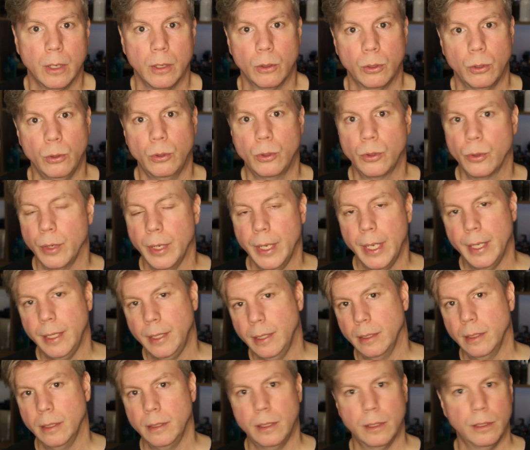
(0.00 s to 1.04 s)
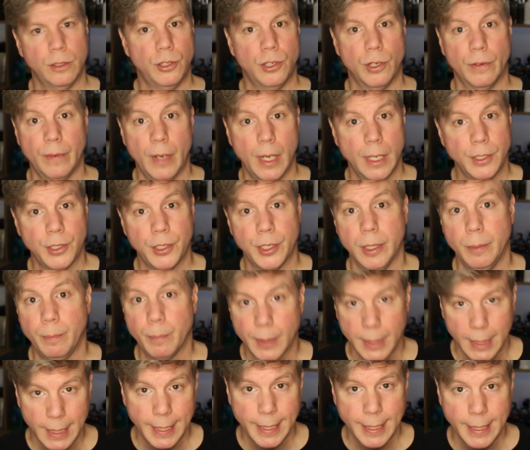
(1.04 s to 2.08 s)
who created Givenchy
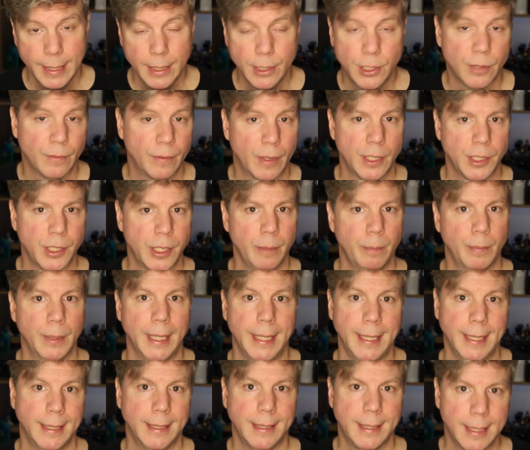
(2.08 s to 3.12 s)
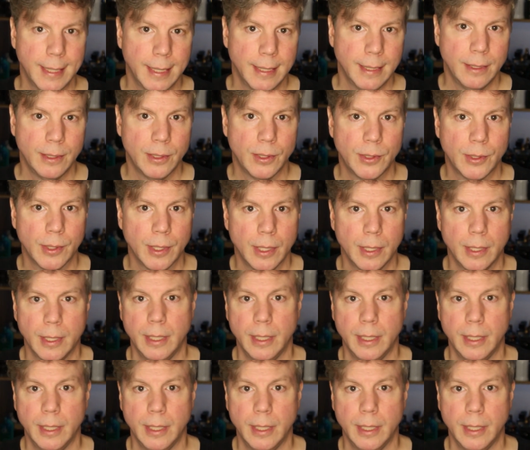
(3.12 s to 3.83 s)
Play, Givenchy Play Intense,